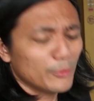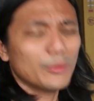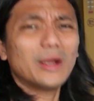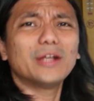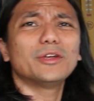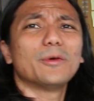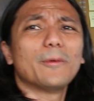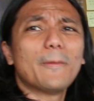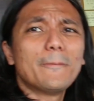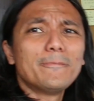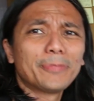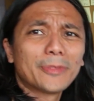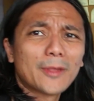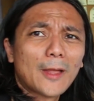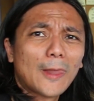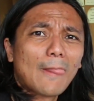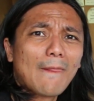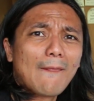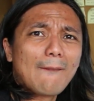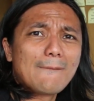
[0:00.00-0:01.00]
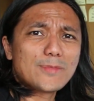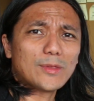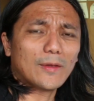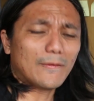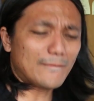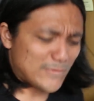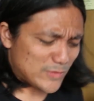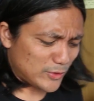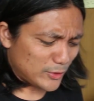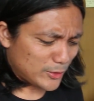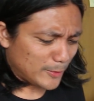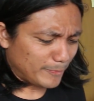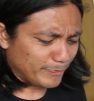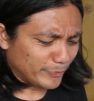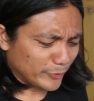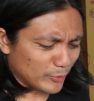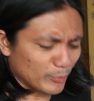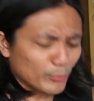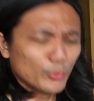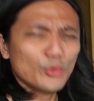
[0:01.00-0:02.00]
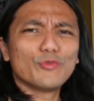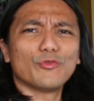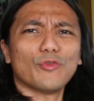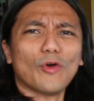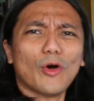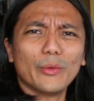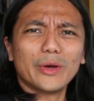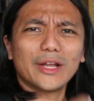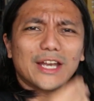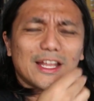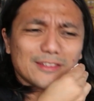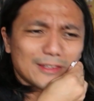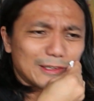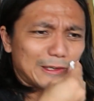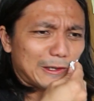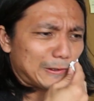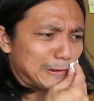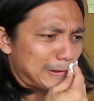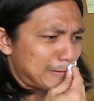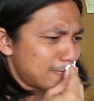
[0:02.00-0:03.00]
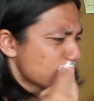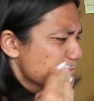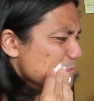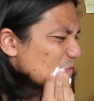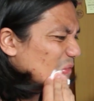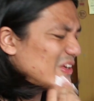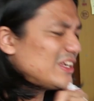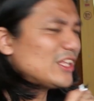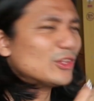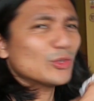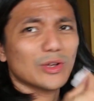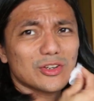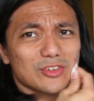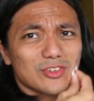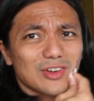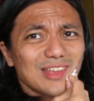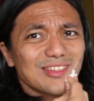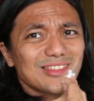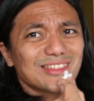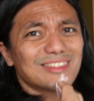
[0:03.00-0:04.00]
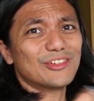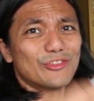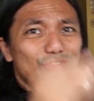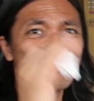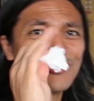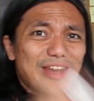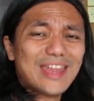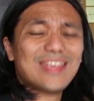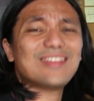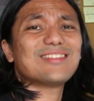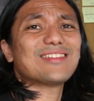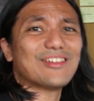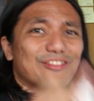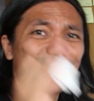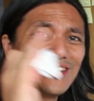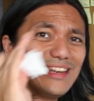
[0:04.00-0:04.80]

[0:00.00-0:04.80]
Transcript: you want to move forward as a nation, we need to address the race and